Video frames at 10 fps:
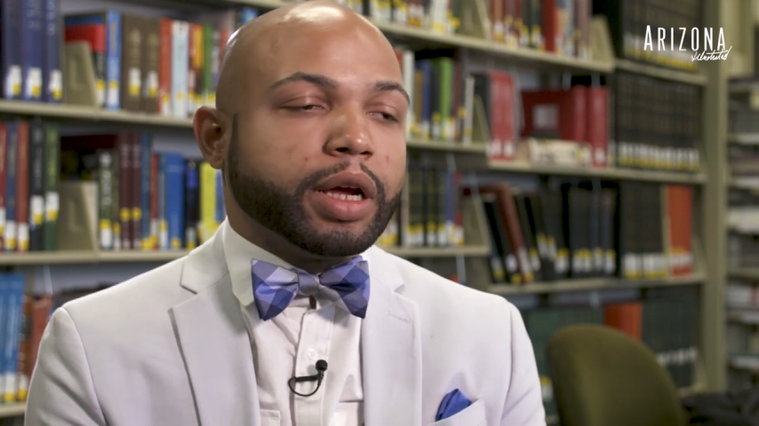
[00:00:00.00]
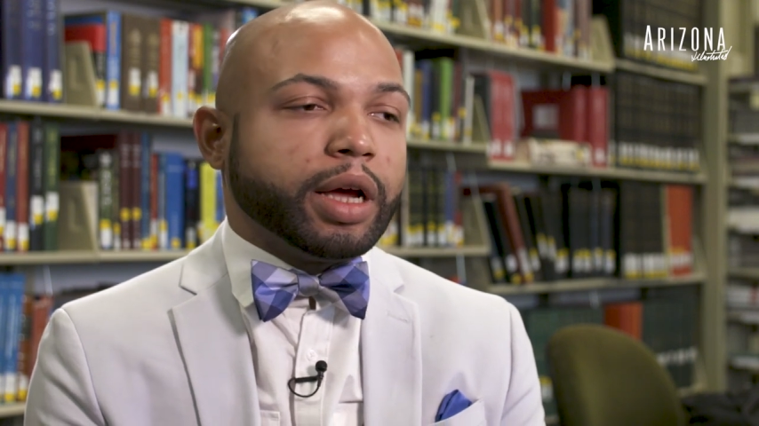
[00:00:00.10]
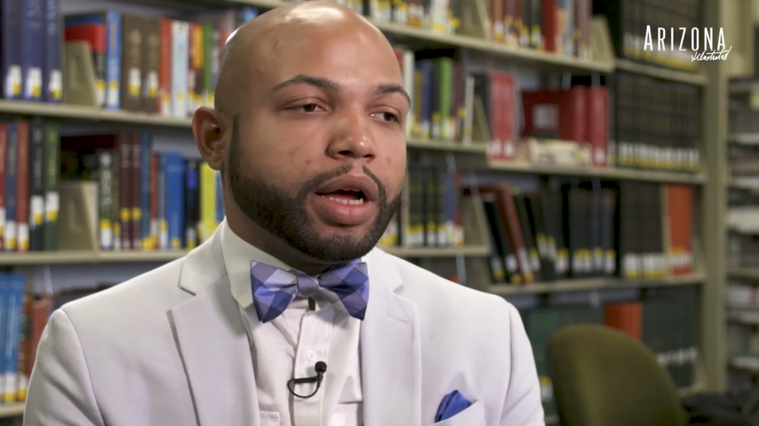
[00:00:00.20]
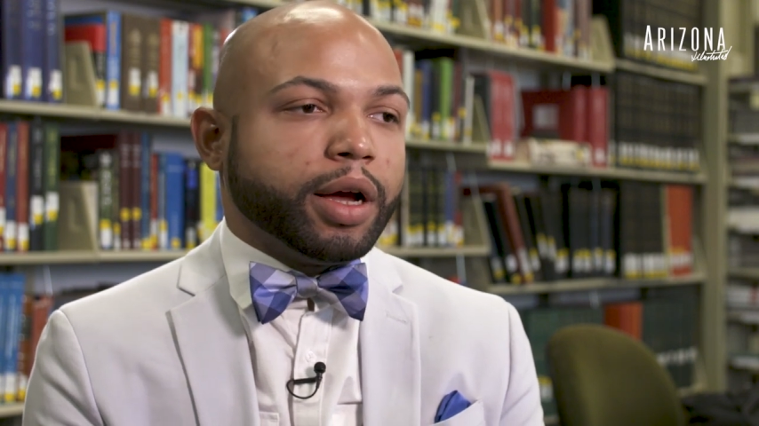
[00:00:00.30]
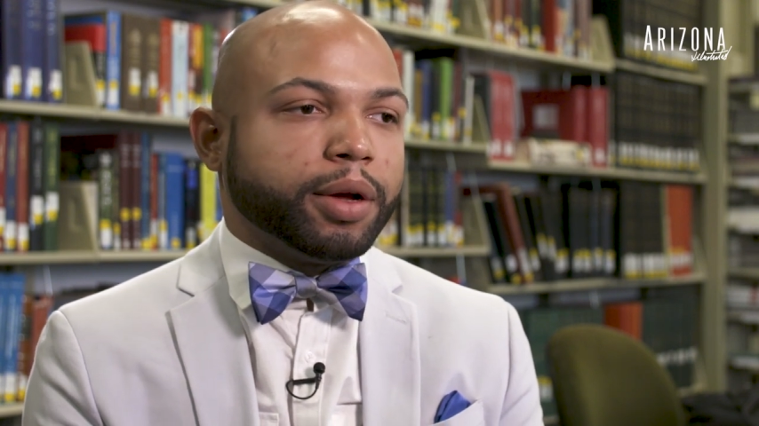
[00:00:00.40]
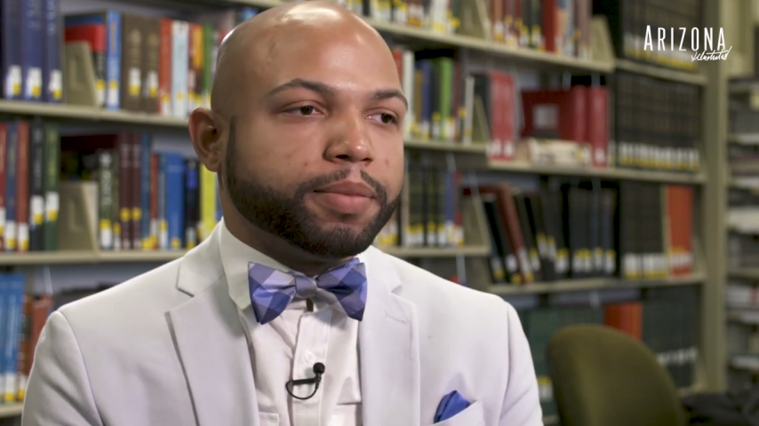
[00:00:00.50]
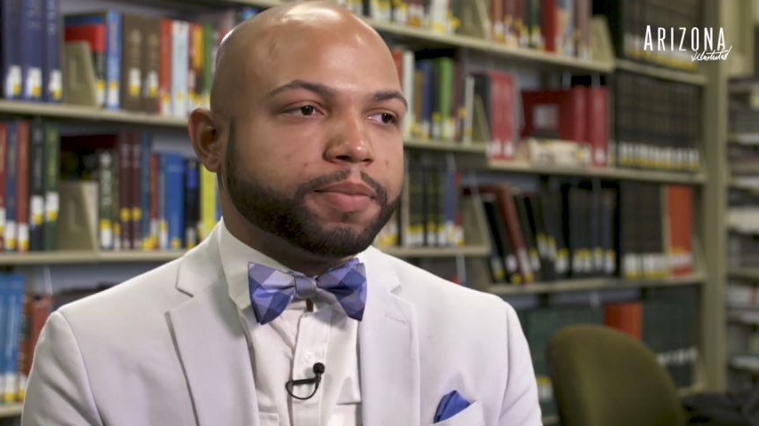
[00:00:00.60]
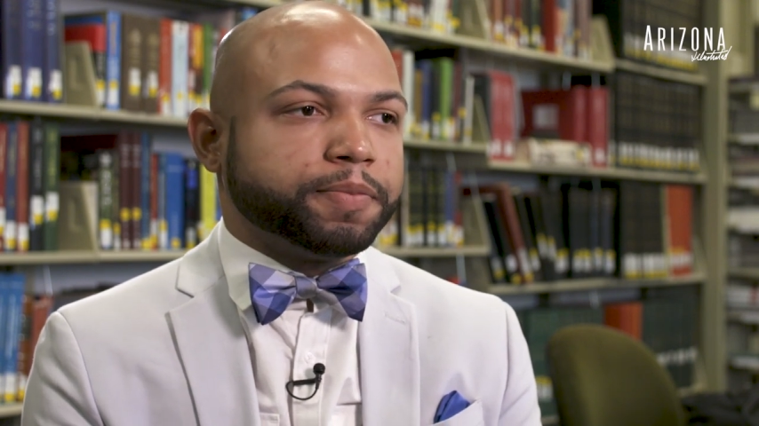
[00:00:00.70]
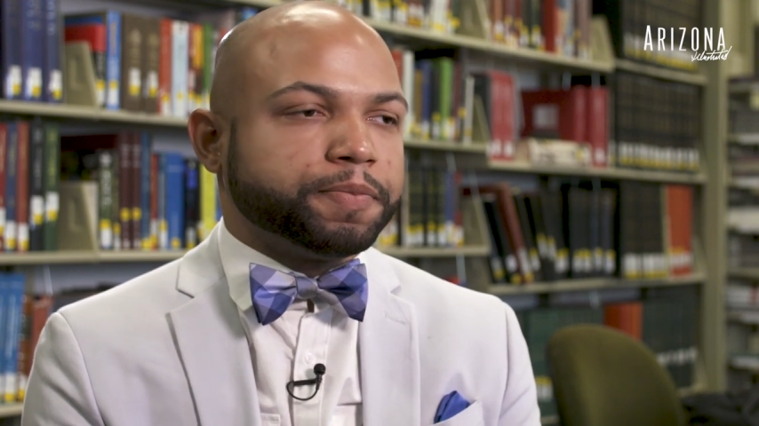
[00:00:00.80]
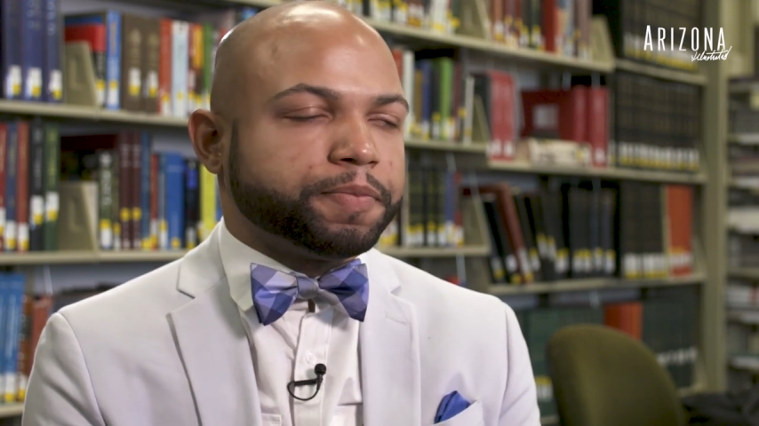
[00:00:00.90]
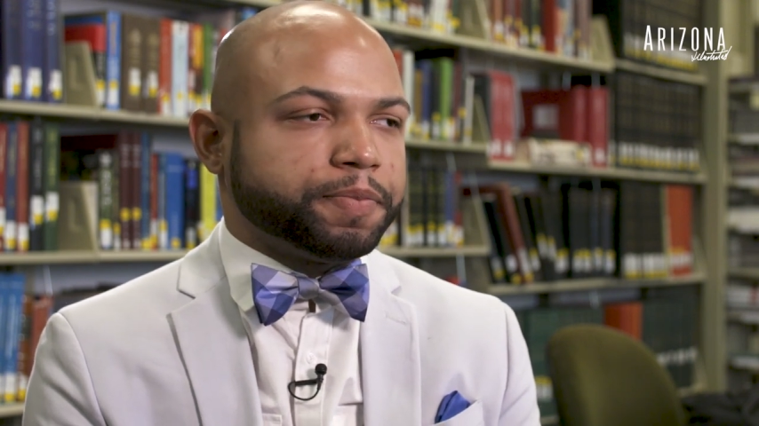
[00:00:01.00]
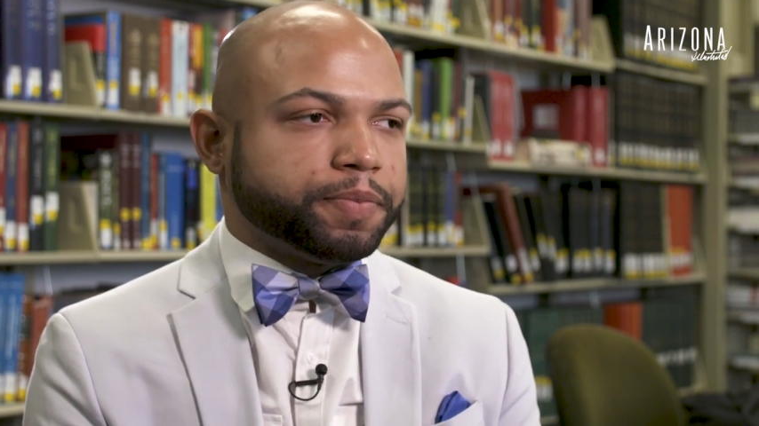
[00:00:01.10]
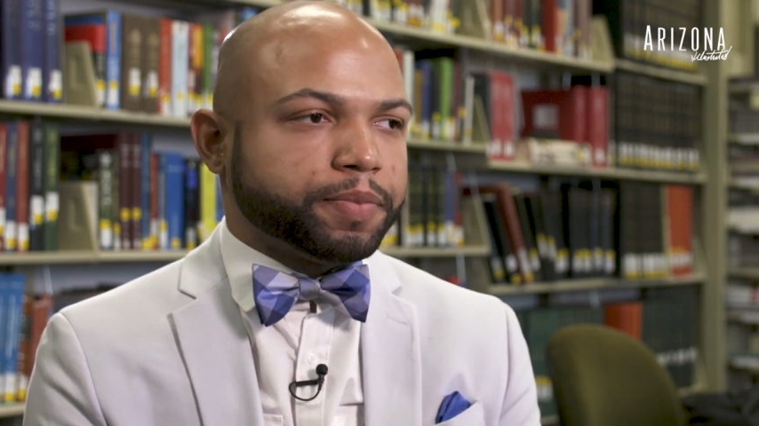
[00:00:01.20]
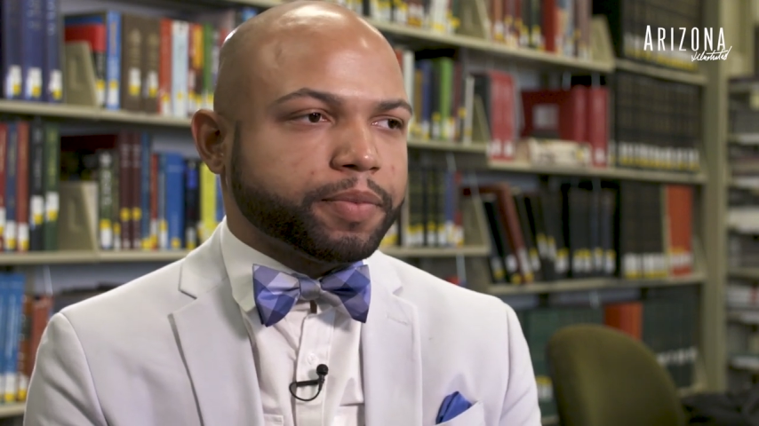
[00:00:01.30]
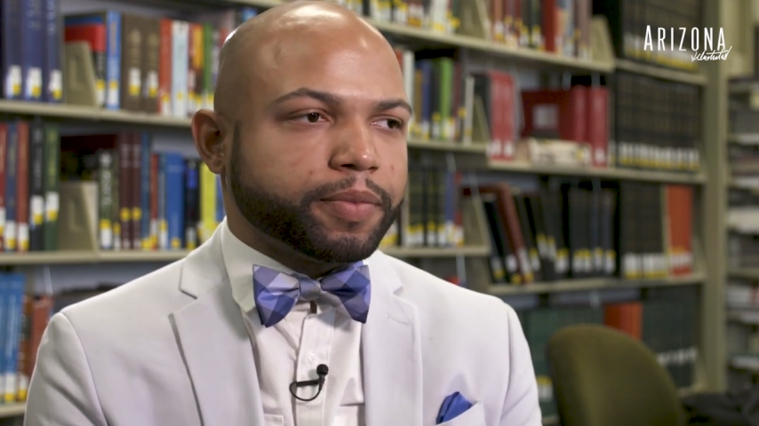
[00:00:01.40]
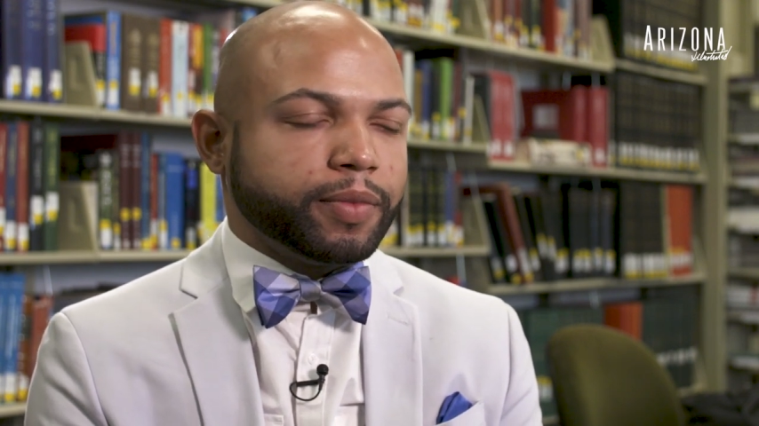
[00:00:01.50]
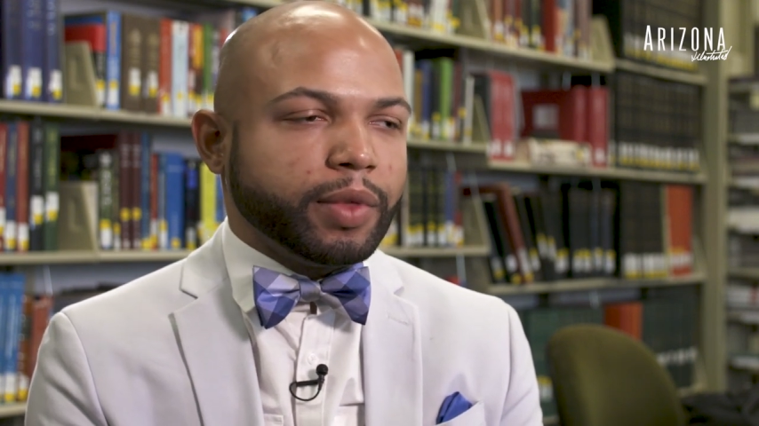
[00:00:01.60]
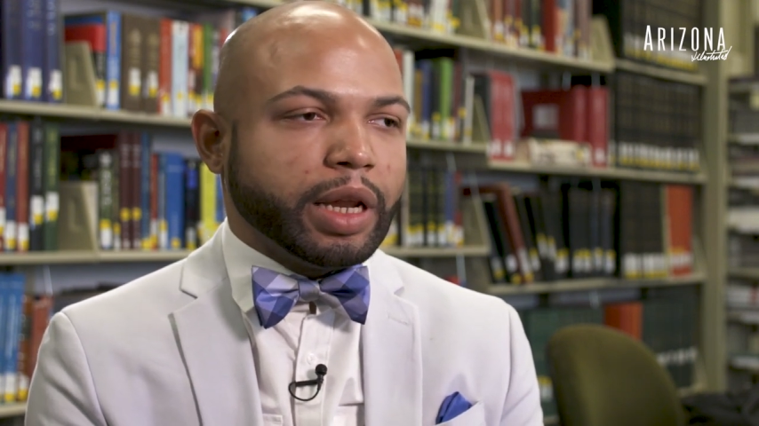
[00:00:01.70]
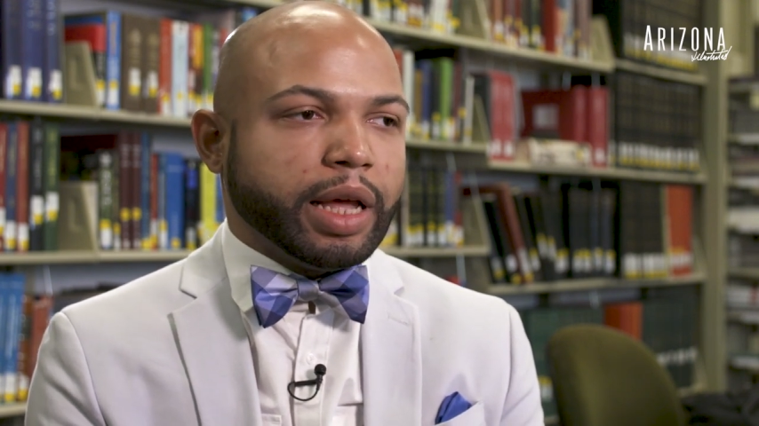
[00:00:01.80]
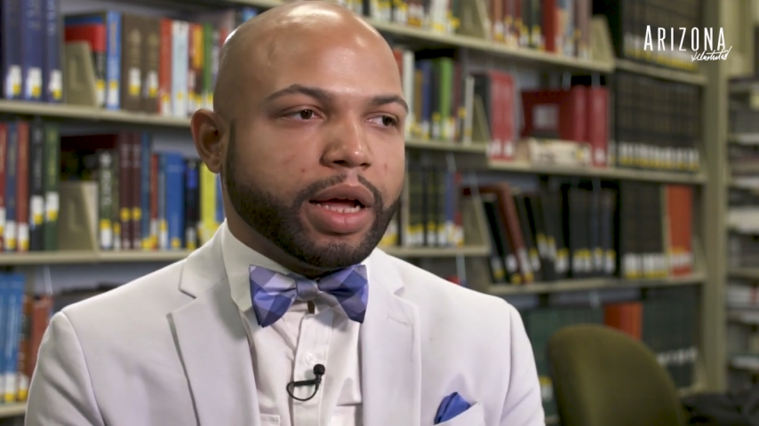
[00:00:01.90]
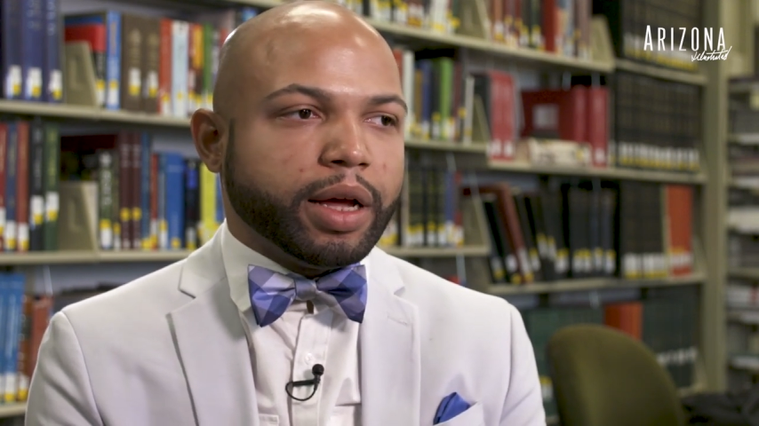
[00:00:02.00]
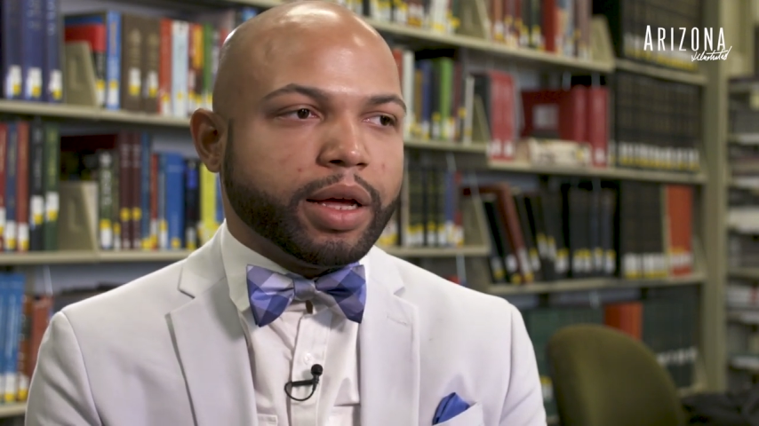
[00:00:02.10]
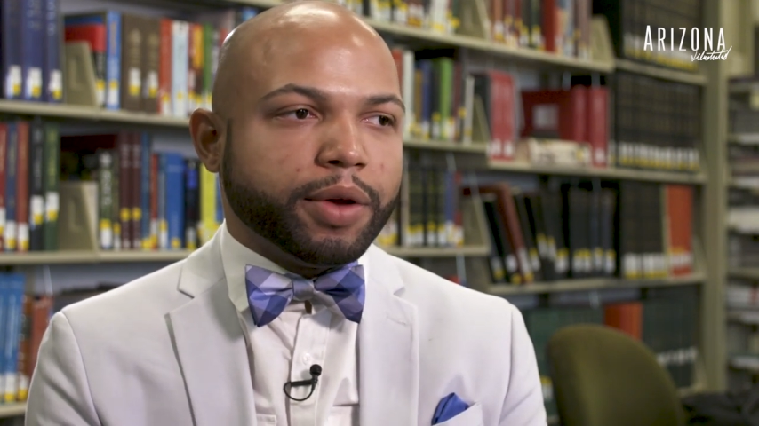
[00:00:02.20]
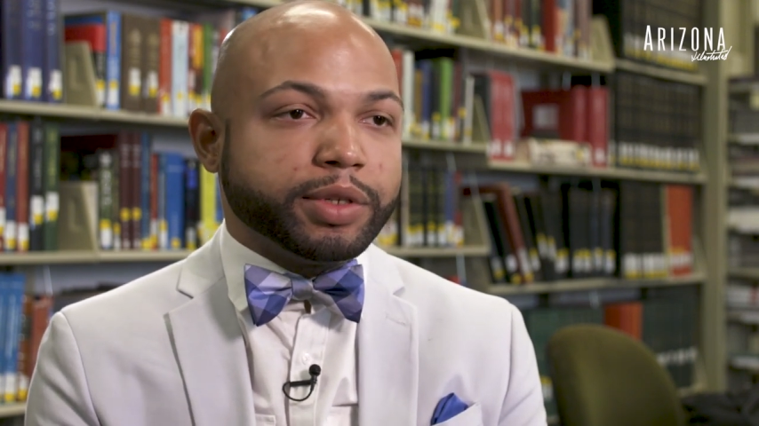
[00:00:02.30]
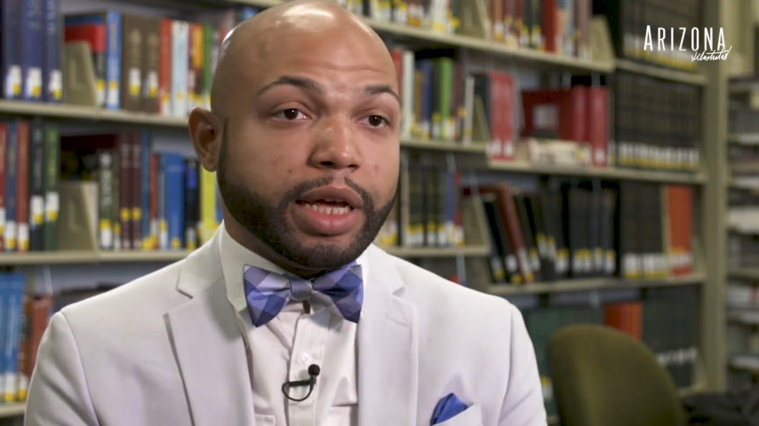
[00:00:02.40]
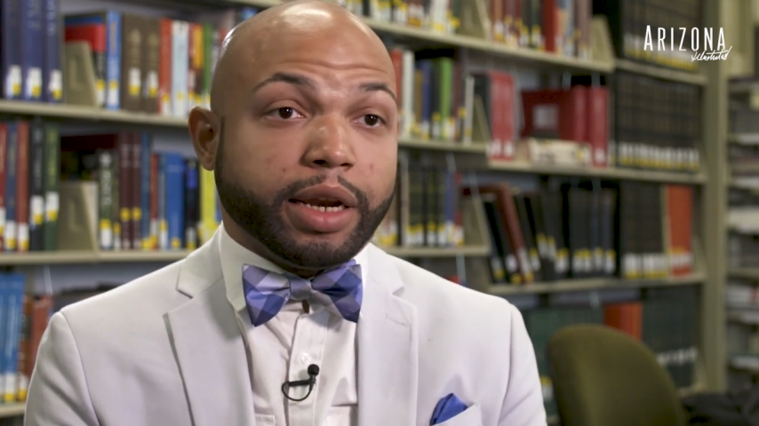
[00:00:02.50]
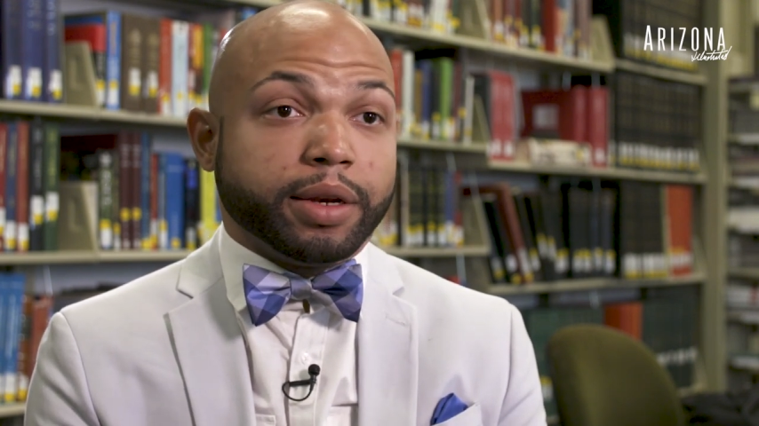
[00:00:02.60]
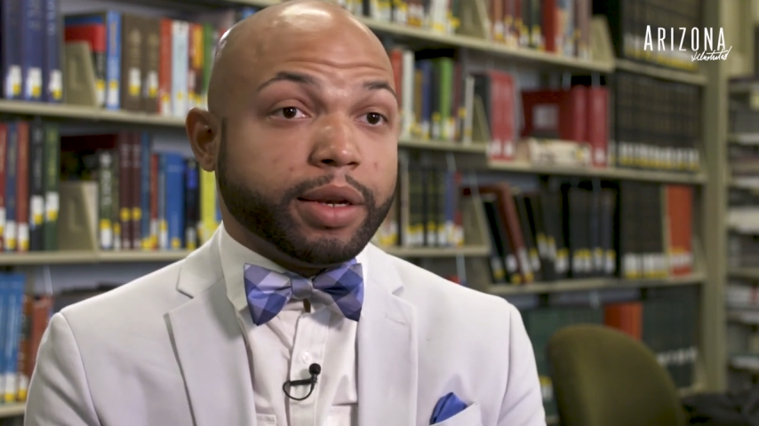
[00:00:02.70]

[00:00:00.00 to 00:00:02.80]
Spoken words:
I was at a